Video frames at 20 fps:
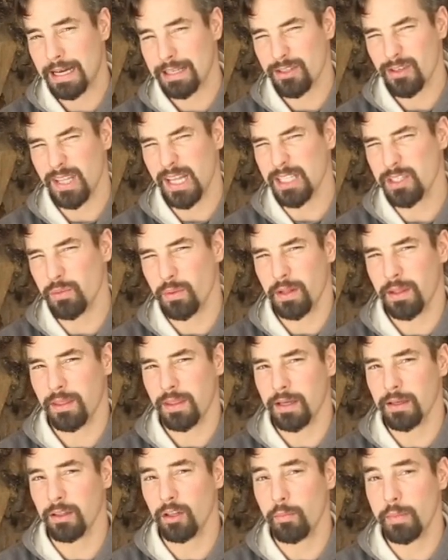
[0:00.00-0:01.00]
So that's one of the
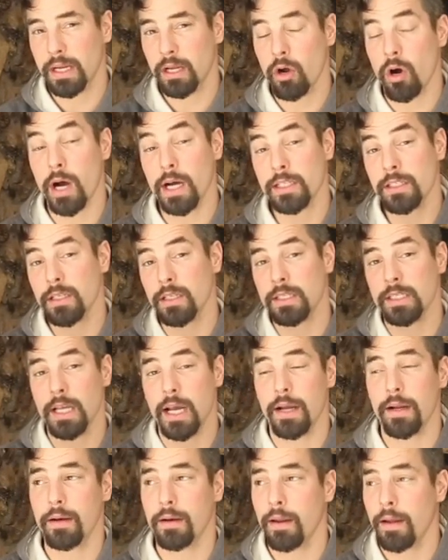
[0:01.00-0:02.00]
things. A little bit of cost
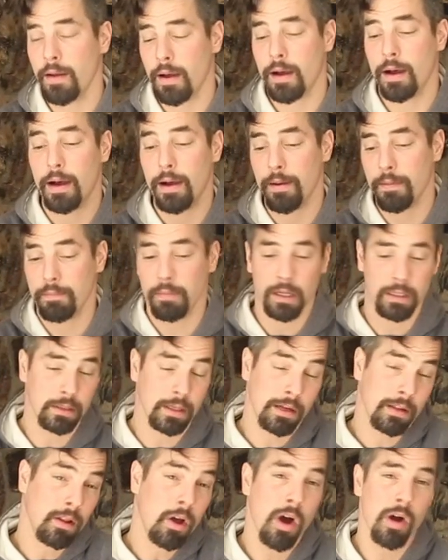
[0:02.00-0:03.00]
aside, and
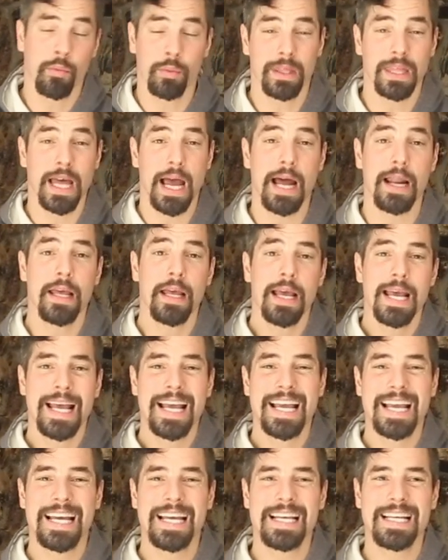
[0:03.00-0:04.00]
along with that,
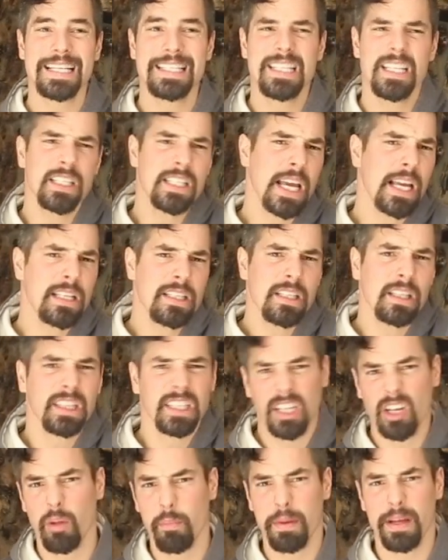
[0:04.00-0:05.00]
is it takes a
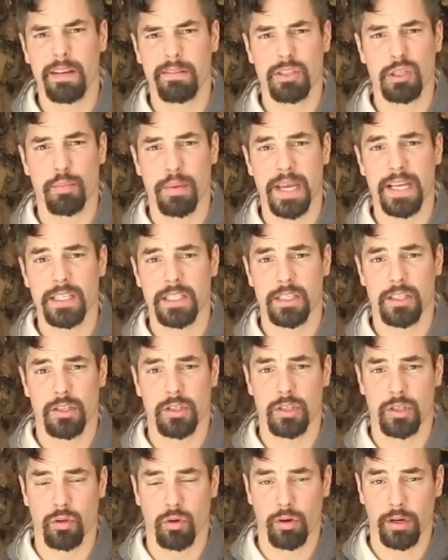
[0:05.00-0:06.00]
little bit of space
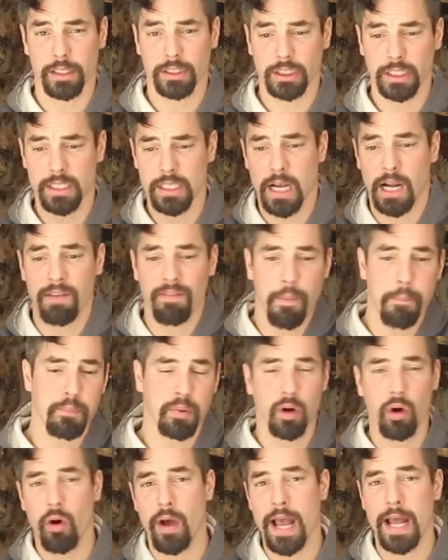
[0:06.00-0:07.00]
to storage. That's kind of a
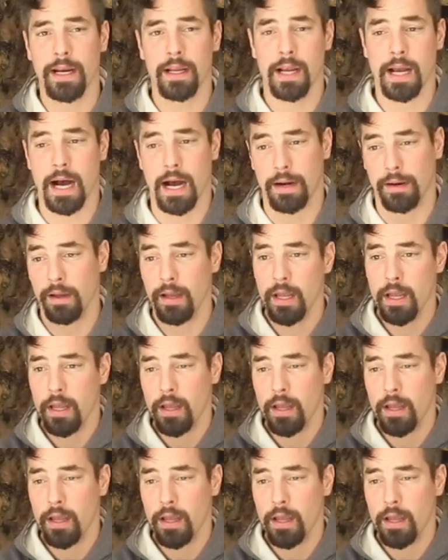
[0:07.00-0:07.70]
pro and a con.